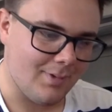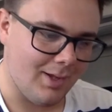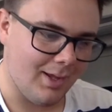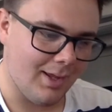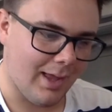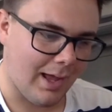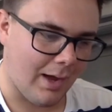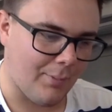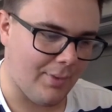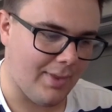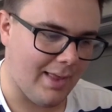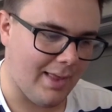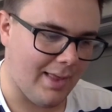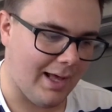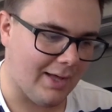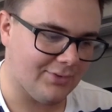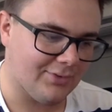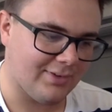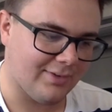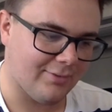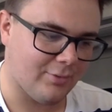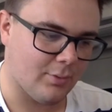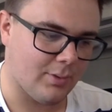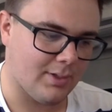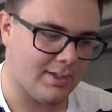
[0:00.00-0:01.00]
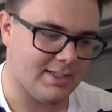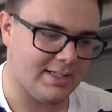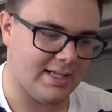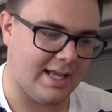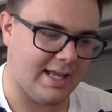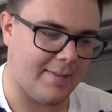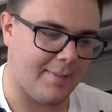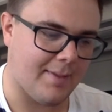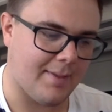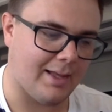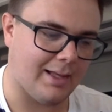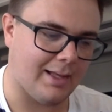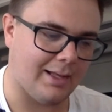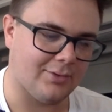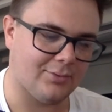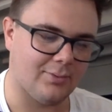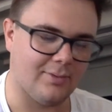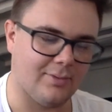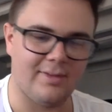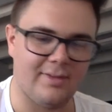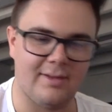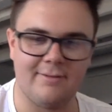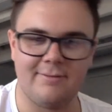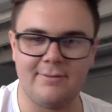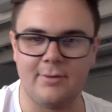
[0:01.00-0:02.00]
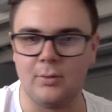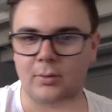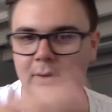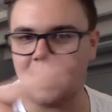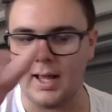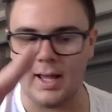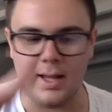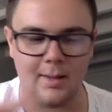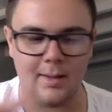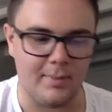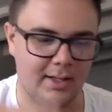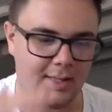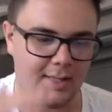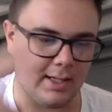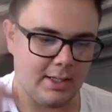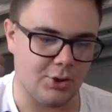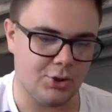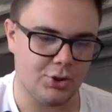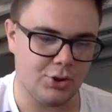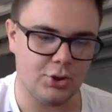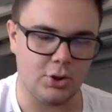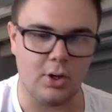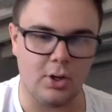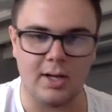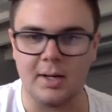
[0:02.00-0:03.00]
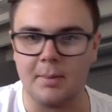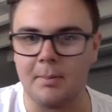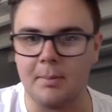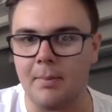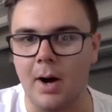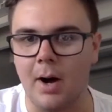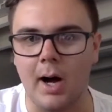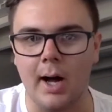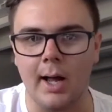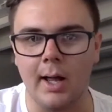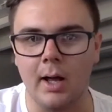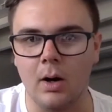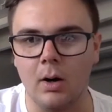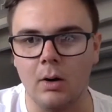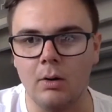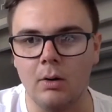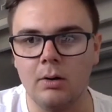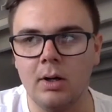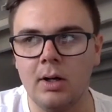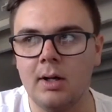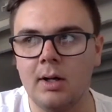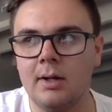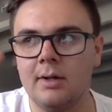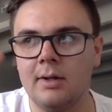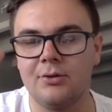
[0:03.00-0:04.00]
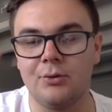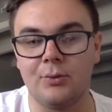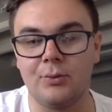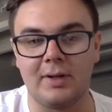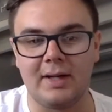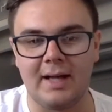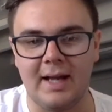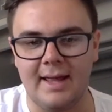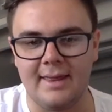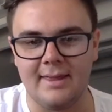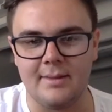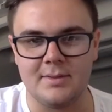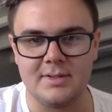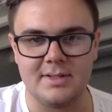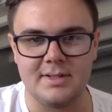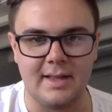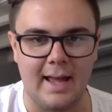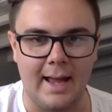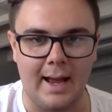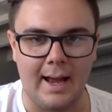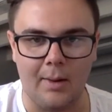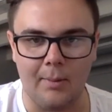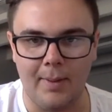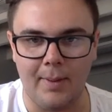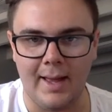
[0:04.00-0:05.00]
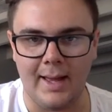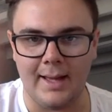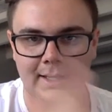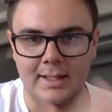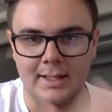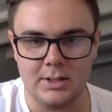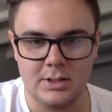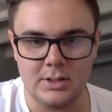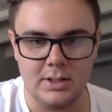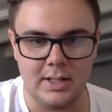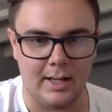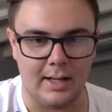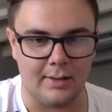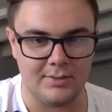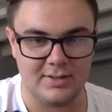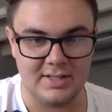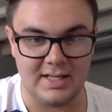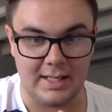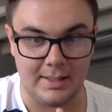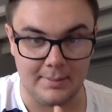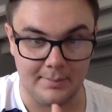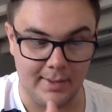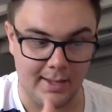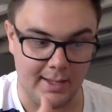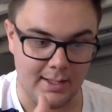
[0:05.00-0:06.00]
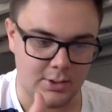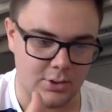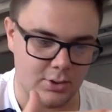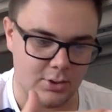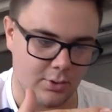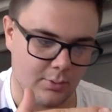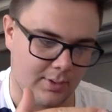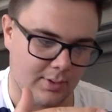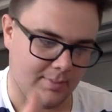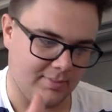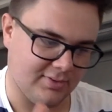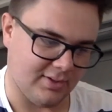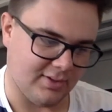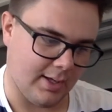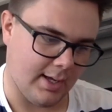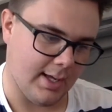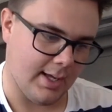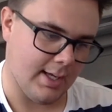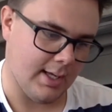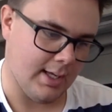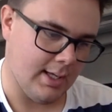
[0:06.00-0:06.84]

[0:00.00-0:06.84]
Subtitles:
We asked everyone to email us with their full name, a headshot, and a bio, so we can add them to our team page on the website.